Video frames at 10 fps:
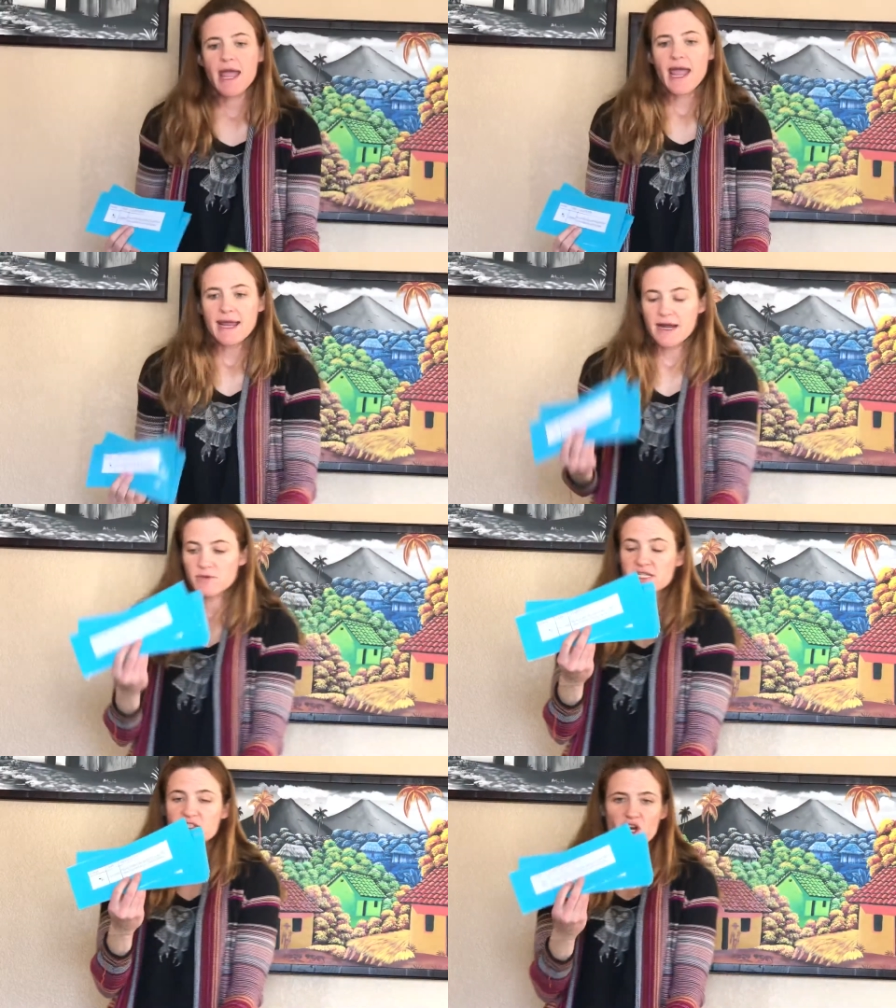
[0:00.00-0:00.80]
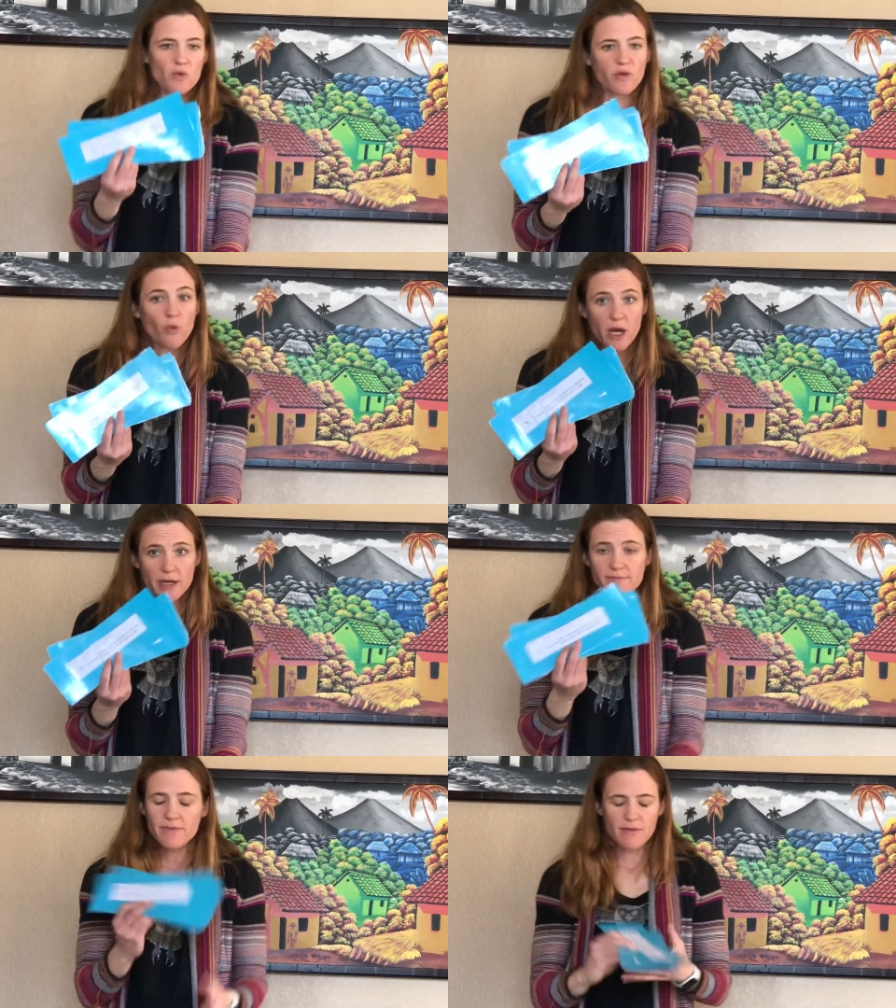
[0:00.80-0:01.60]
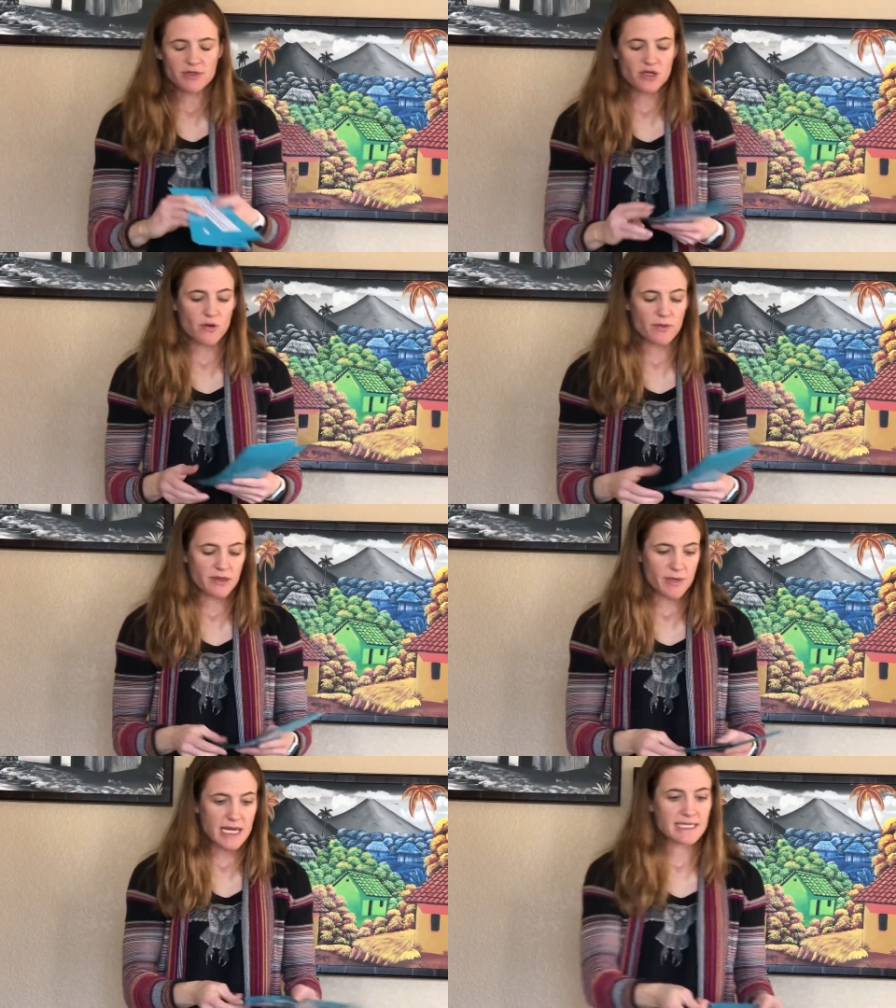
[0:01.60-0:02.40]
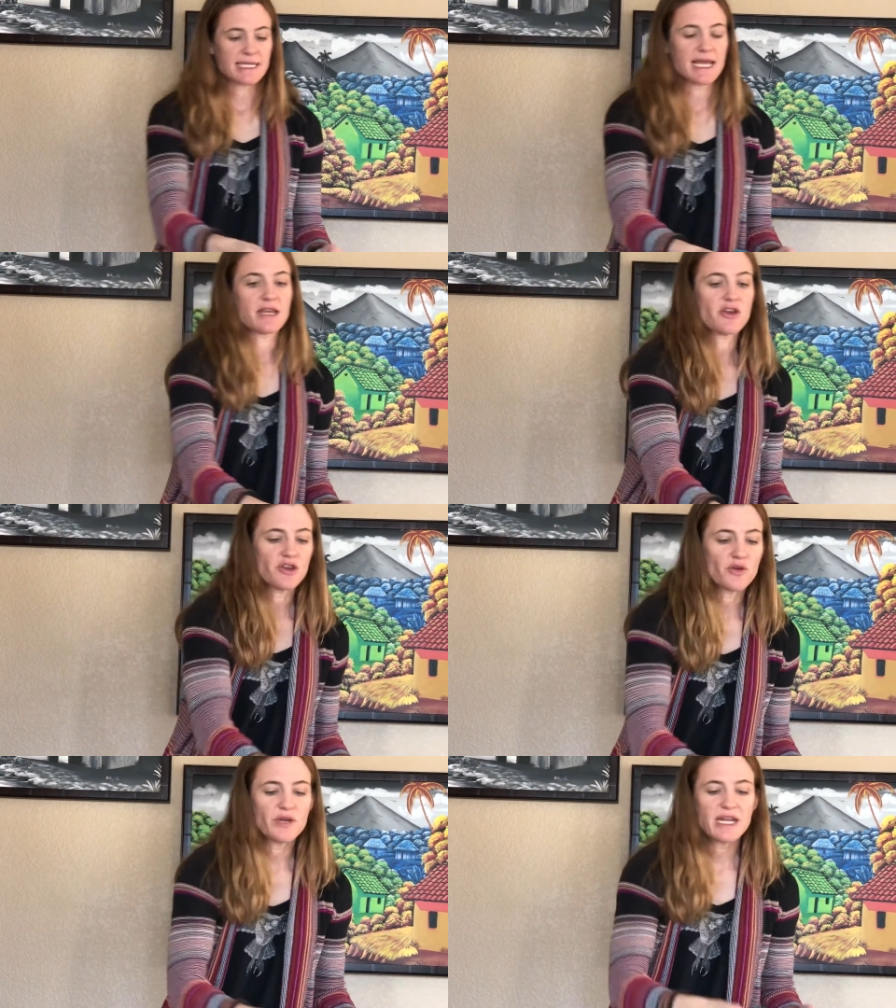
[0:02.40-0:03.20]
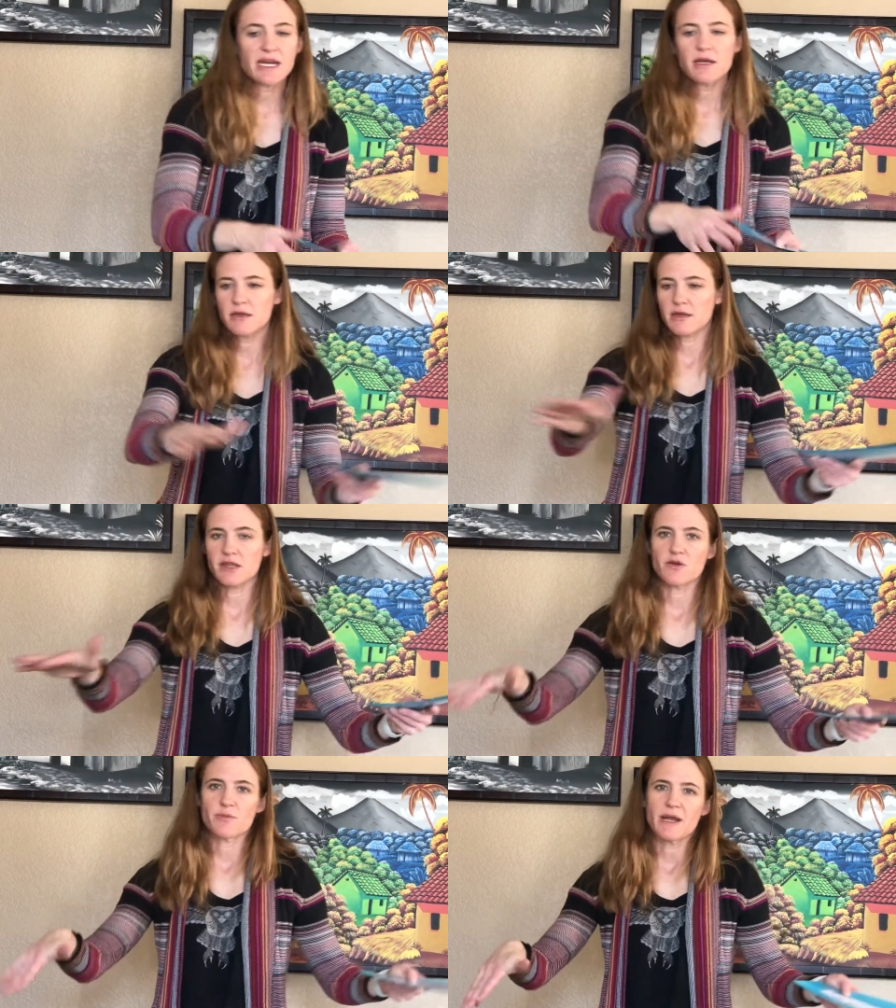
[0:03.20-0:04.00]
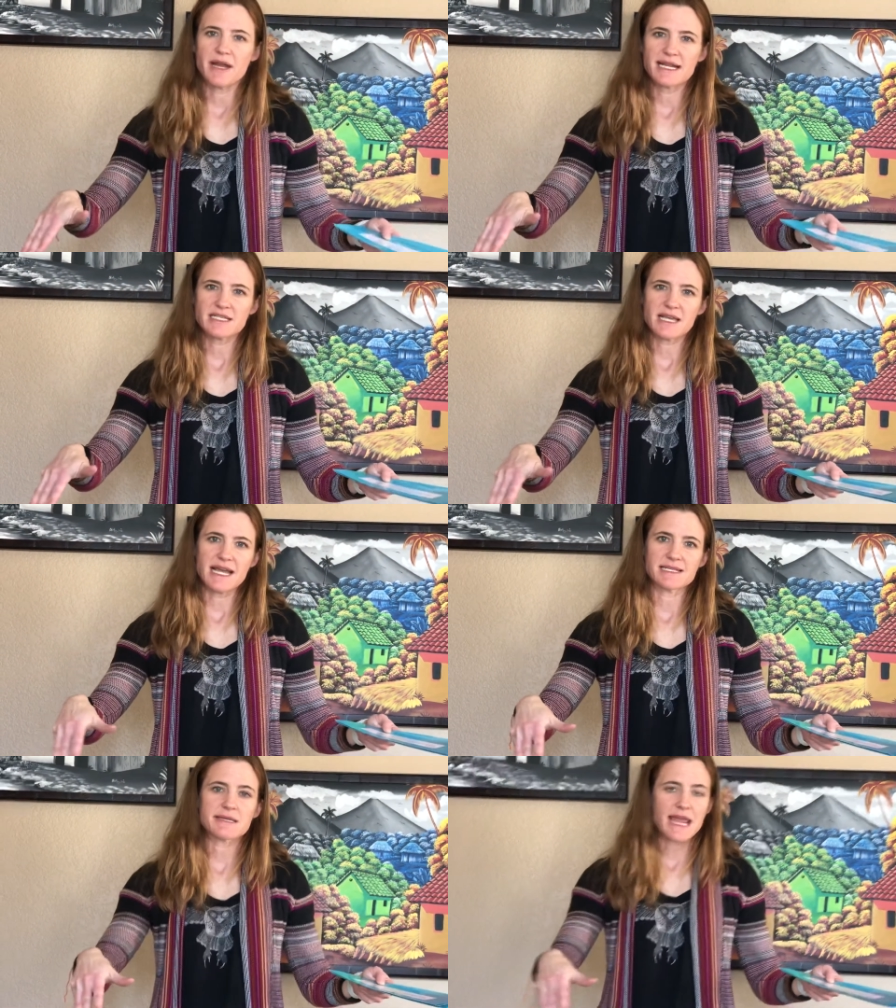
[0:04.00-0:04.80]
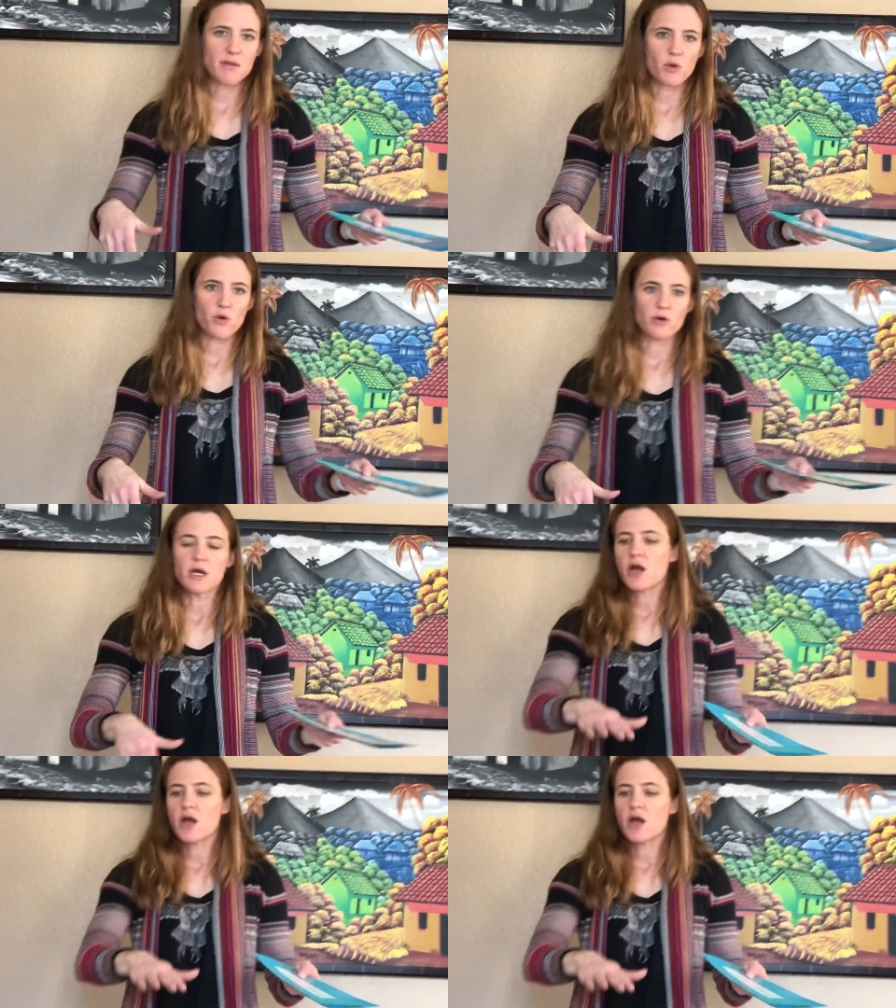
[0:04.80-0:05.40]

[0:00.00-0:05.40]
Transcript: And I would start with one. I would start with the beaks, and you'll need either a nice sized table,